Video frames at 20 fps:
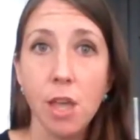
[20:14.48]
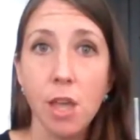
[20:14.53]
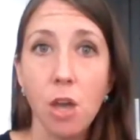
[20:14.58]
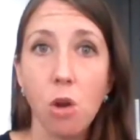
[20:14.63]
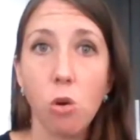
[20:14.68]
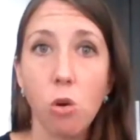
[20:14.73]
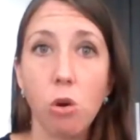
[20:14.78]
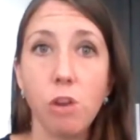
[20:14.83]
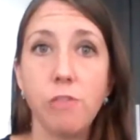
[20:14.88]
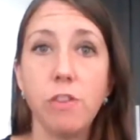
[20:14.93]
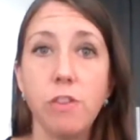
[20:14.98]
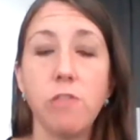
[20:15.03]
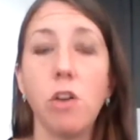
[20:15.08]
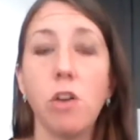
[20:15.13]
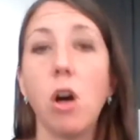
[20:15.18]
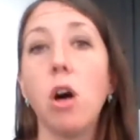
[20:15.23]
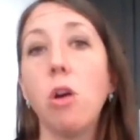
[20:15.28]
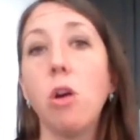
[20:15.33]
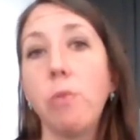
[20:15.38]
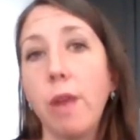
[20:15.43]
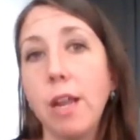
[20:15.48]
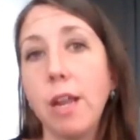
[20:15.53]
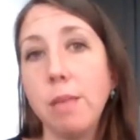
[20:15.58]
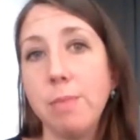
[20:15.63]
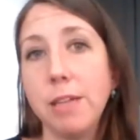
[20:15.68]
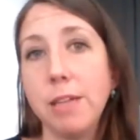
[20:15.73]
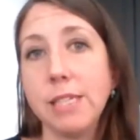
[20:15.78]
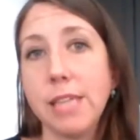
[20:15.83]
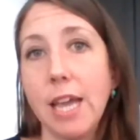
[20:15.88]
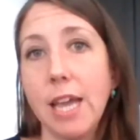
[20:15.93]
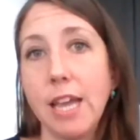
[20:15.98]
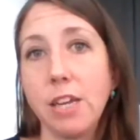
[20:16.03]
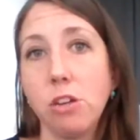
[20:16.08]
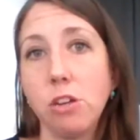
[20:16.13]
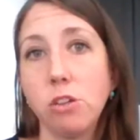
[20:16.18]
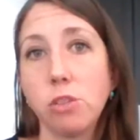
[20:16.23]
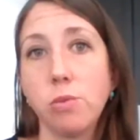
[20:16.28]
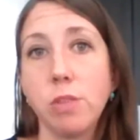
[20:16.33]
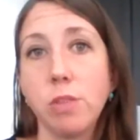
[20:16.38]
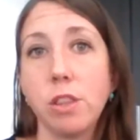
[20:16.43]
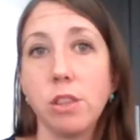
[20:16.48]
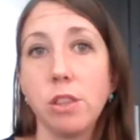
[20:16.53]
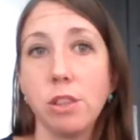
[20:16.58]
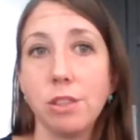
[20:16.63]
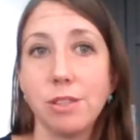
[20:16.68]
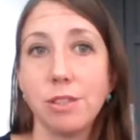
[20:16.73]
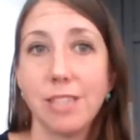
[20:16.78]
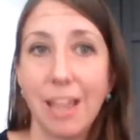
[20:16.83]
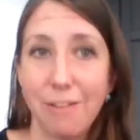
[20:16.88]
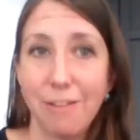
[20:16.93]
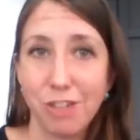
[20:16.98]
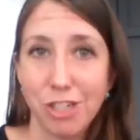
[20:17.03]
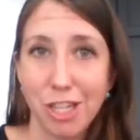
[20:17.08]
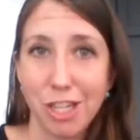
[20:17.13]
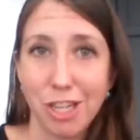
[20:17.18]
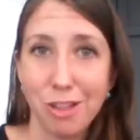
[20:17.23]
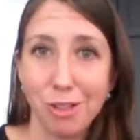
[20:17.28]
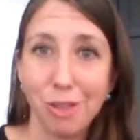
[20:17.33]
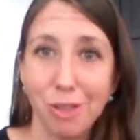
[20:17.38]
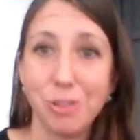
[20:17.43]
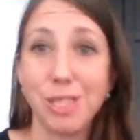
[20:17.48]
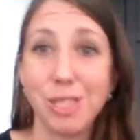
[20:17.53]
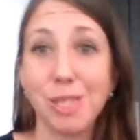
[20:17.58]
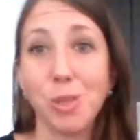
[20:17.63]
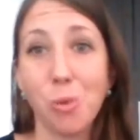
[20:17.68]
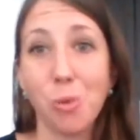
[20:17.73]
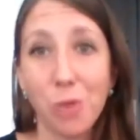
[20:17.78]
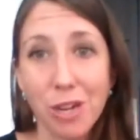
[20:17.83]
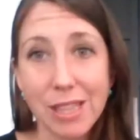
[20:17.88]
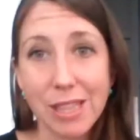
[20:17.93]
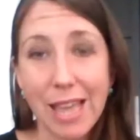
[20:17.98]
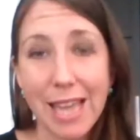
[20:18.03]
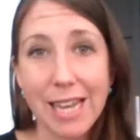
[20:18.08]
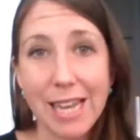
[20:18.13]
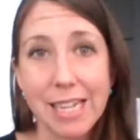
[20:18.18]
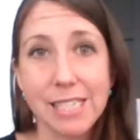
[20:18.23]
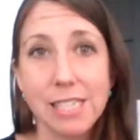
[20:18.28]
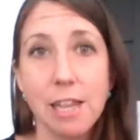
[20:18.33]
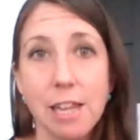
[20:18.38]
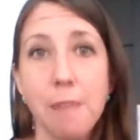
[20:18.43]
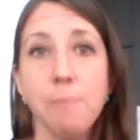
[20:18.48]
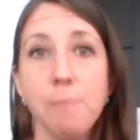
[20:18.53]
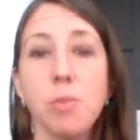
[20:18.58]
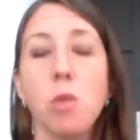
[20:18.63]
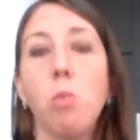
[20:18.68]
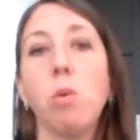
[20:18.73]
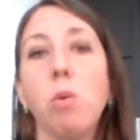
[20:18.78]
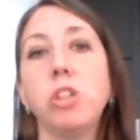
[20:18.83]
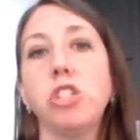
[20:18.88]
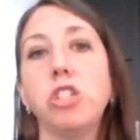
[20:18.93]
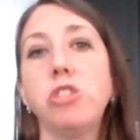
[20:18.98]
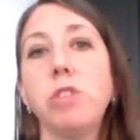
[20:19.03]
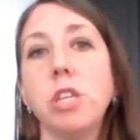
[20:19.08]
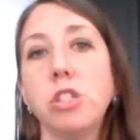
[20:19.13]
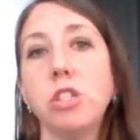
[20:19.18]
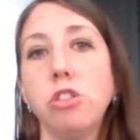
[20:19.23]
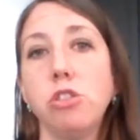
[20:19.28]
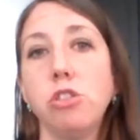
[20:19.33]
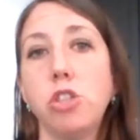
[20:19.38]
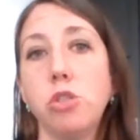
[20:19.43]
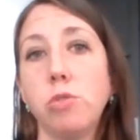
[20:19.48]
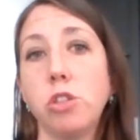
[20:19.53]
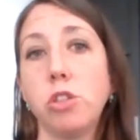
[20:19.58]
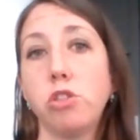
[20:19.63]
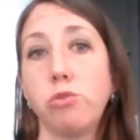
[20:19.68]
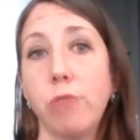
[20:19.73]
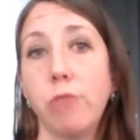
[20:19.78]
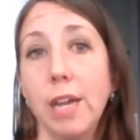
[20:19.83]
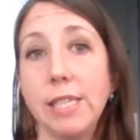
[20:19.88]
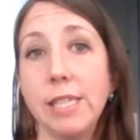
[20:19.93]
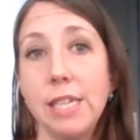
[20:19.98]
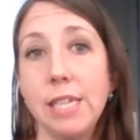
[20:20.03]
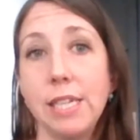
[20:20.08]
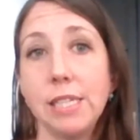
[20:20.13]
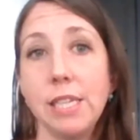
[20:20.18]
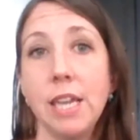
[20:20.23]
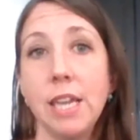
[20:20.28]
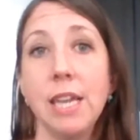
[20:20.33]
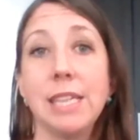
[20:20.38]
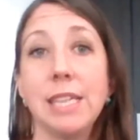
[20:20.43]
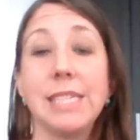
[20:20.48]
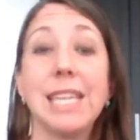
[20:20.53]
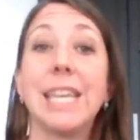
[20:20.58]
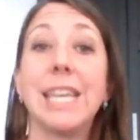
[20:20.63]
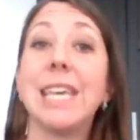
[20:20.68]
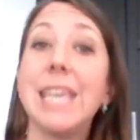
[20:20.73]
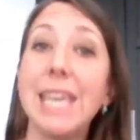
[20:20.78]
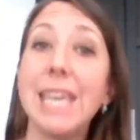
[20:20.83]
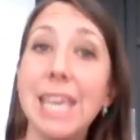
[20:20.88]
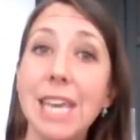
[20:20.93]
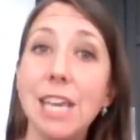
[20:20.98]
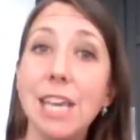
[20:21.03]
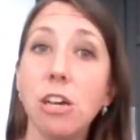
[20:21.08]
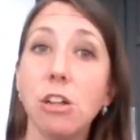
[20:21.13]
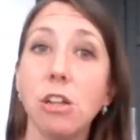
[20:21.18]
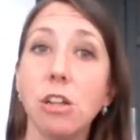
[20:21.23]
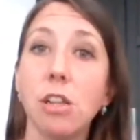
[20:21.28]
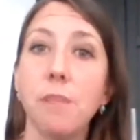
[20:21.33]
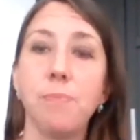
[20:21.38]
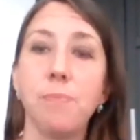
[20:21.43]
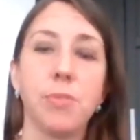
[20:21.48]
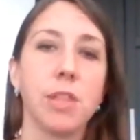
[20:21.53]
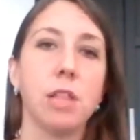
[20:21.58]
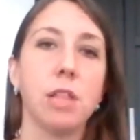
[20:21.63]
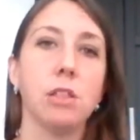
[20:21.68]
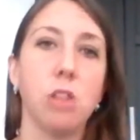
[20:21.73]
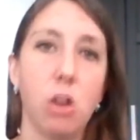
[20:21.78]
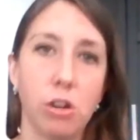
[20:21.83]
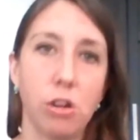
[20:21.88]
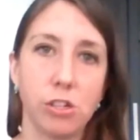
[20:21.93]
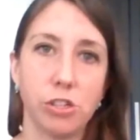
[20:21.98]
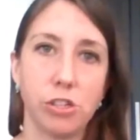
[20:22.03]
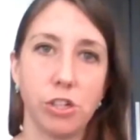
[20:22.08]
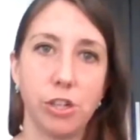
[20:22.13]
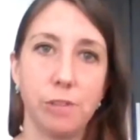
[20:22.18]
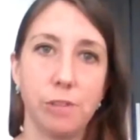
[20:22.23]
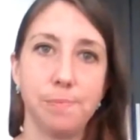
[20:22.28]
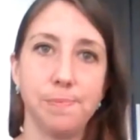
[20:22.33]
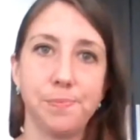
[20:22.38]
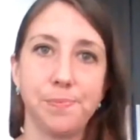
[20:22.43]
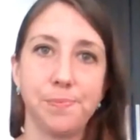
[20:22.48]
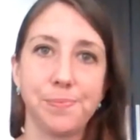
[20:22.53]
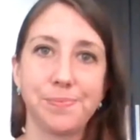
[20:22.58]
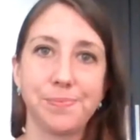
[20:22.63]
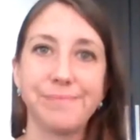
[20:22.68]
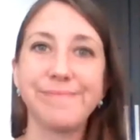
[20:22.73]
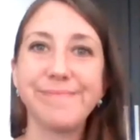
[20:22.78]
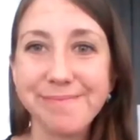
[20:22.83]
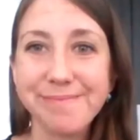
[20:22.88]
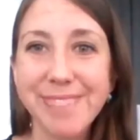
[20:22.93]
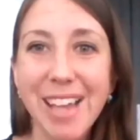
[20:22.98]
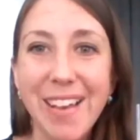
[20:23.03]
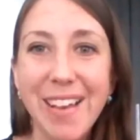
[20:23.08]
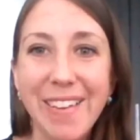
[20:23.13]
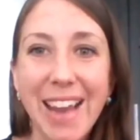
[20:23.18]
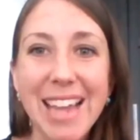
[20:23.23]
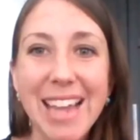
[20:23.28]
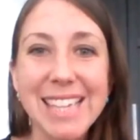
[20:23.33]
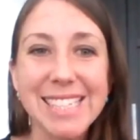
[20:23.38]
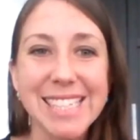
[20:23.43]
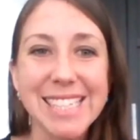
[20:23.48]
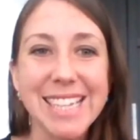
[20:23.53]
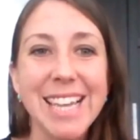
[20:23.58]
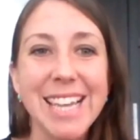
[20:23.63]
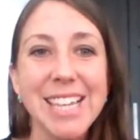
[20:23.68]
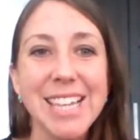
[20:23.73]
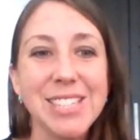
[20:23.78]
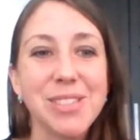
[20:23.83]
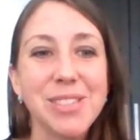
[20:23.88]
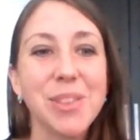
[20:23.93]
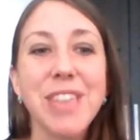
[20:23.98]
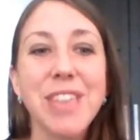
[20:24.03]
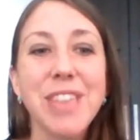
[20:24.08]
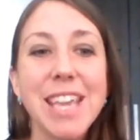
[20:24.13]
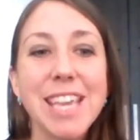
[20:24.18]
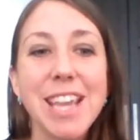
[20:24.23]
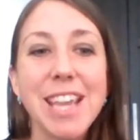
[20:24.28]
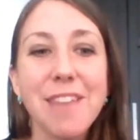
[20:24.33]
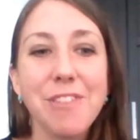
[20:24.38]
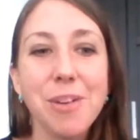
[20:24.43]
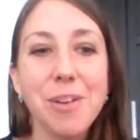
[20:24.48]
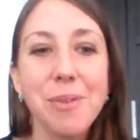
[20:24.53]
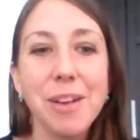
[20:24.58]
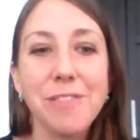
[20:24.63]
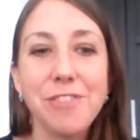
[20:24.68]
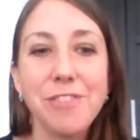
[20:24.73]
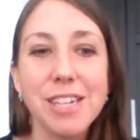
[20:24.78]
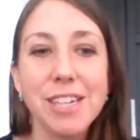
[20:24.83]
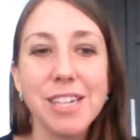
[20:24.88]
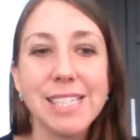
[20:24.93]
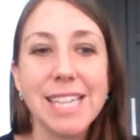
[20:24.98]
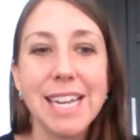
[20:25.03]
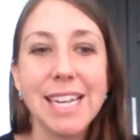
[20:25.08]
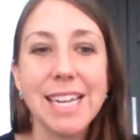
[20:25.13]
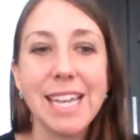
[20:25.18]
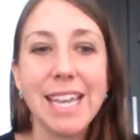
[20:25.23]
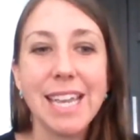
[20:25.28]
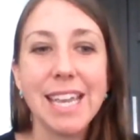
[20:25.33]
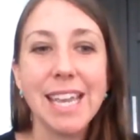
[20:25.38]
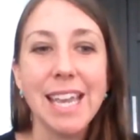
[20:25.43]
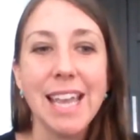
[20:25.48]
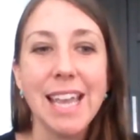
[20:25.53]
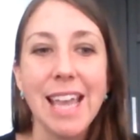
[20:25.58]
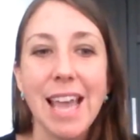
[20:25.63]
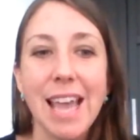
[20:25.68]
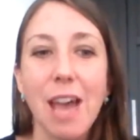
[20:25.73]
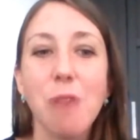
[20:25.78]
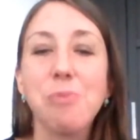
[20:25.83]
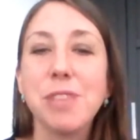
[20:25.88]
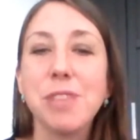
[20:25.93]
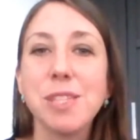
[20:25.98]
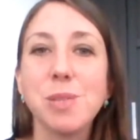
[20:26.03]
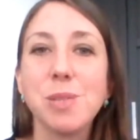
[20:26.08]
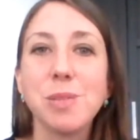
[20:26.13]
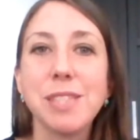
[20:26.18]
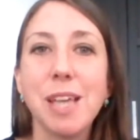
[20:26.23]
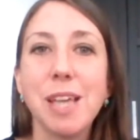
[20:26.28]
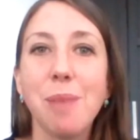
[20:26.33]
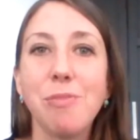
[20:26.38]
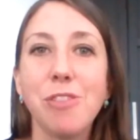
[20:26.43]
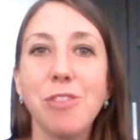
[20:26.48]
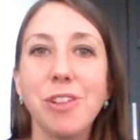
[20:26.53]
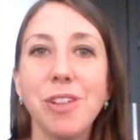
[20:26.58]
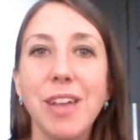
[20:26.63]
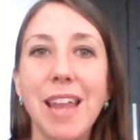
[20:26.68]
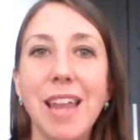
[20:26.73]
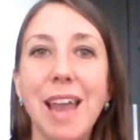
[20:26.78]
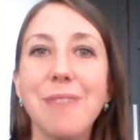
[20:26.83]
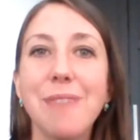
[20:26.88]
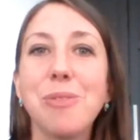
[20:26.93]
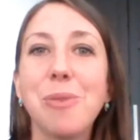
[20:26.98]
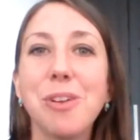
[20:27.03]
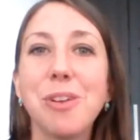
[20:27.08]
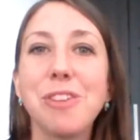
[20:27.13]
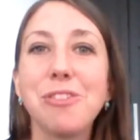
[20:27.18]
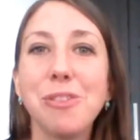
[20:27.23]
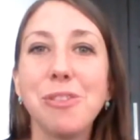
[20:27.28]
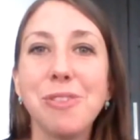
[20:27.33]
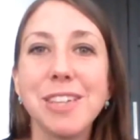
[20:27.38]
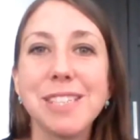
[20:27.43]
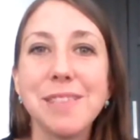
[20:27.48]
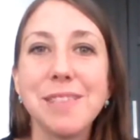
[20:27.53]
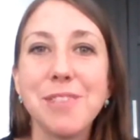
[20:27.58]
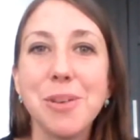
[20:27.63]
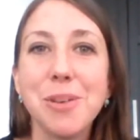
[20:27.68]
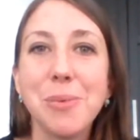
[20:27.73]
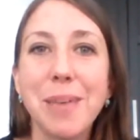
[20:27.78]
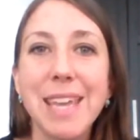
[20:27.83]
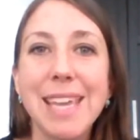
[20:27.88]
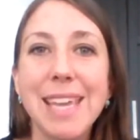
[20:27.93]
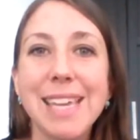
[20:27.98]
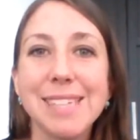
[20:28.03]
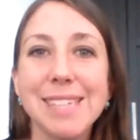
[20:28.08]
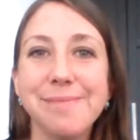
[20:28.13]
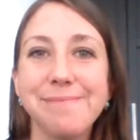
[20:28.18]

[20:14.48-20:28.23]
or if you've already been diagnosed with diverticulosis or ileitis, what you can do to address it to heal long term. All right, so thank you everyone for attending. Hope this was helpful, and have a wonderful rest of your week.